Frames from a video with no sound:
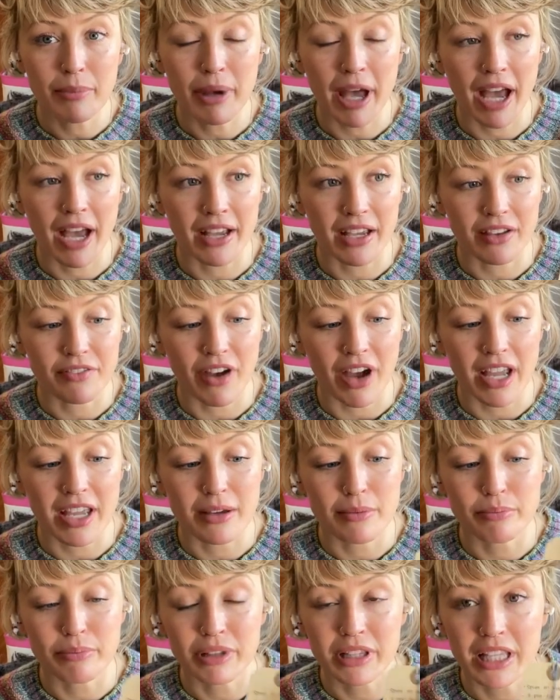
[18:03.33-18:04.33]
back, if I
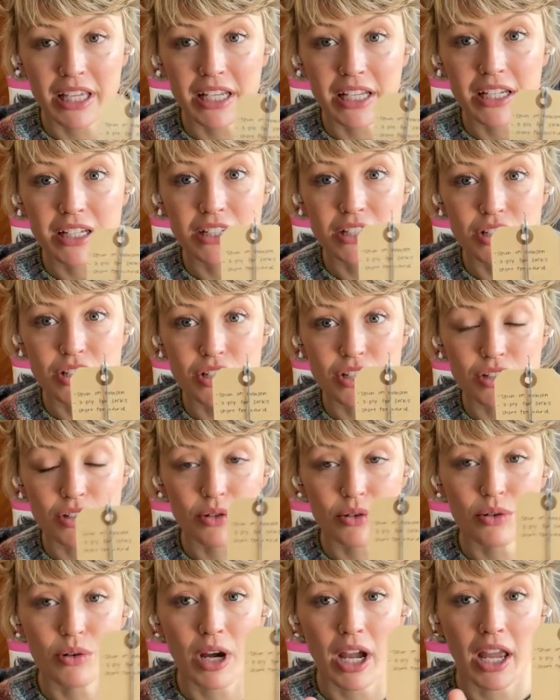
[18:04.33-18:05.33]
am planning to
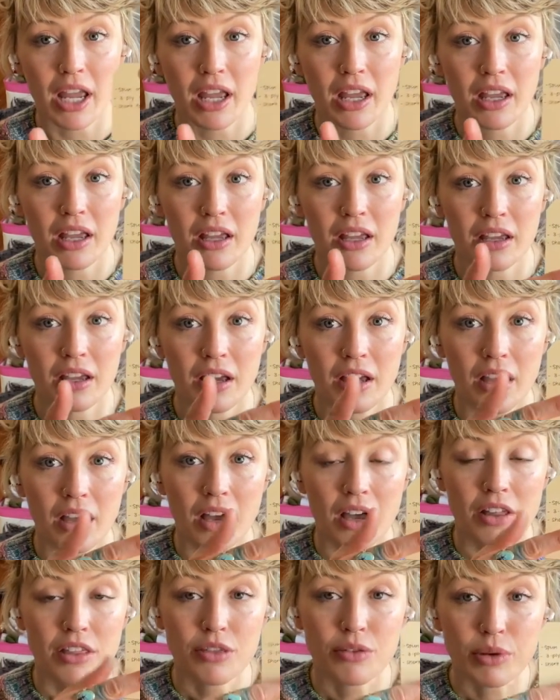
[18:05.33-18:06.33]
do a
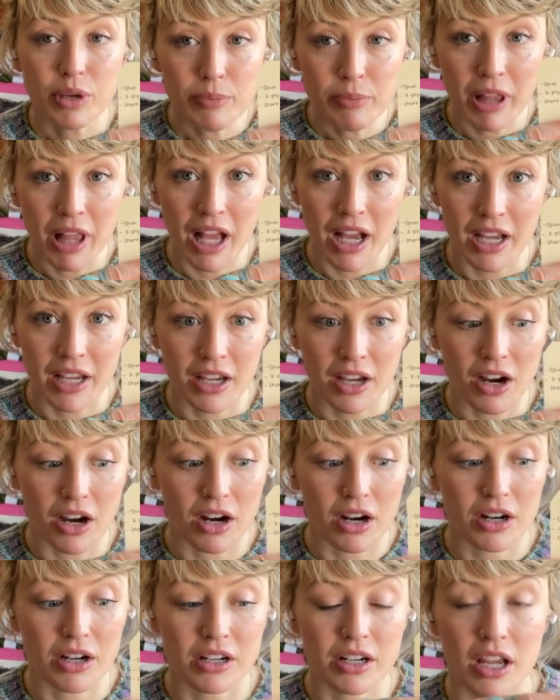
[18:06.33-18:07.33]
three ply
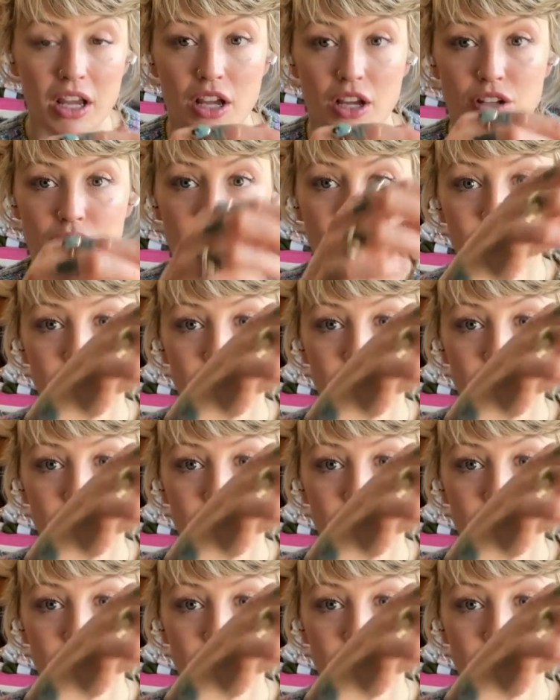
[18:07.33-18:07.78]
yarn to